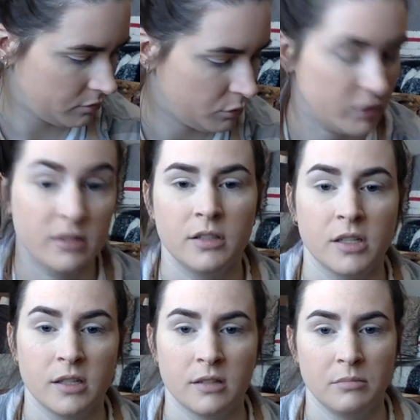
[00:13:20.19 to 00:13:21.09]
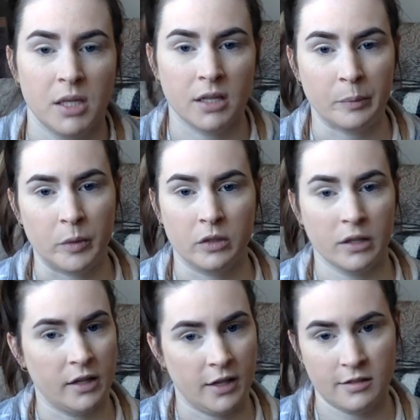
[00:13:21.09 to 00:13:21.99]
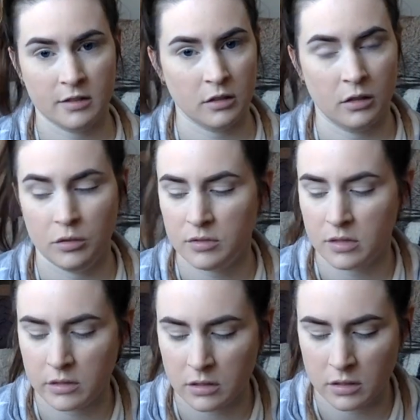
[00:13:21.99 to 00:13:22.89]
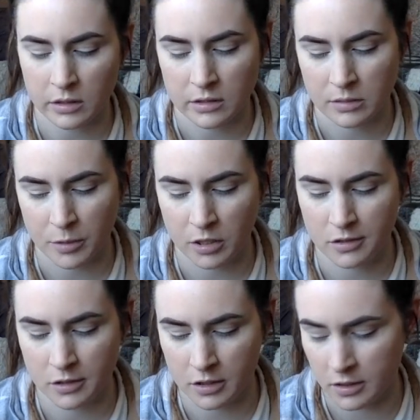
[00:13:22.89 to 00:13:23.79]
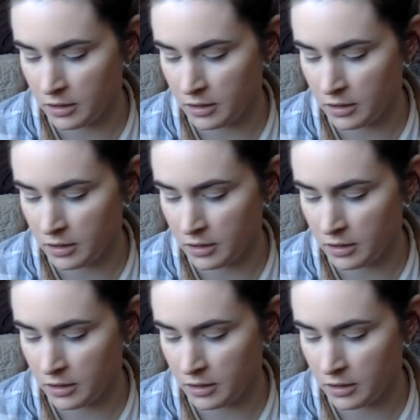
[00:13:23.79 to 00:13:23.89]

more serious makeup look, I still use this bronzer.